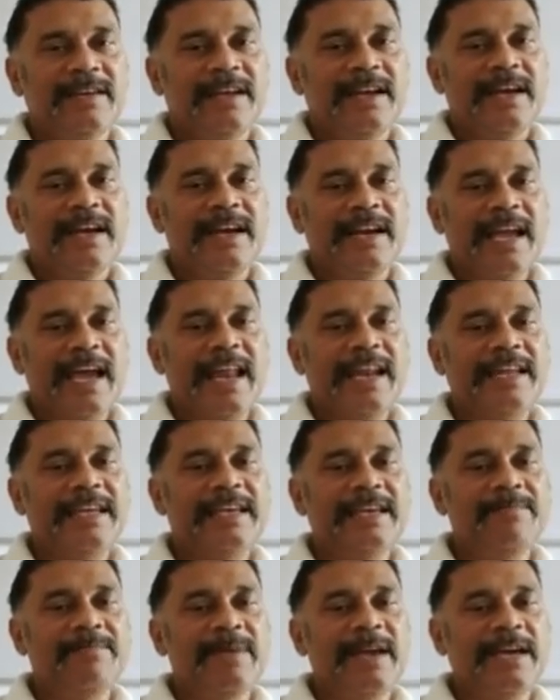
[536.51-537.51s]
and
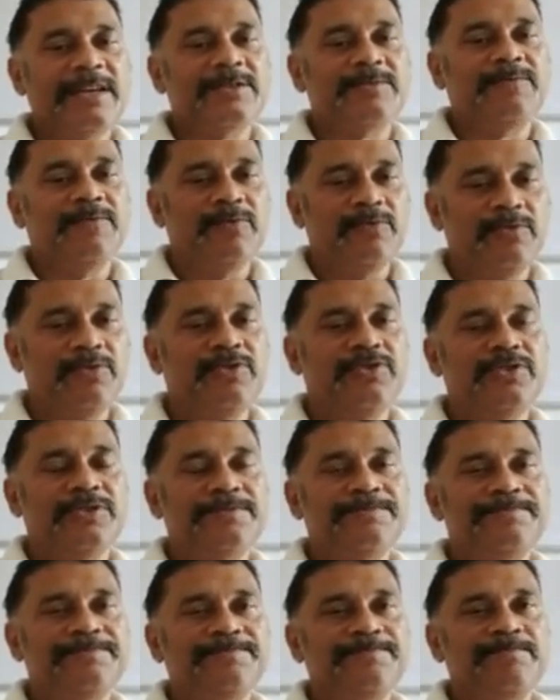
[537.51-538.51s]
algae makes food
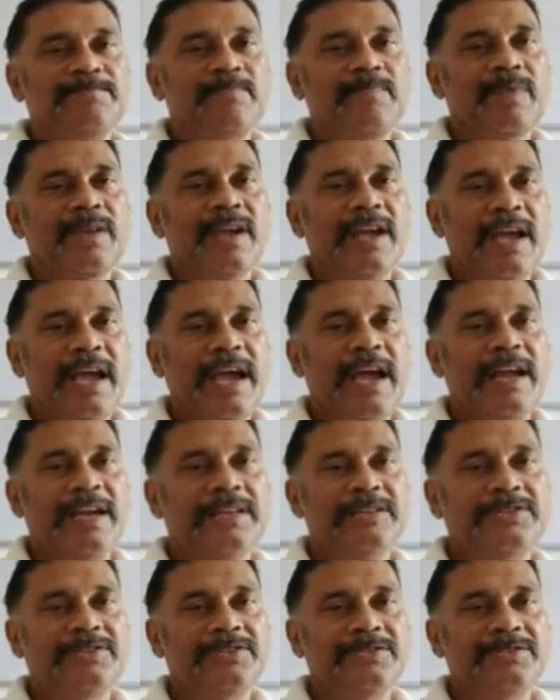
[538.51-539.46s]
and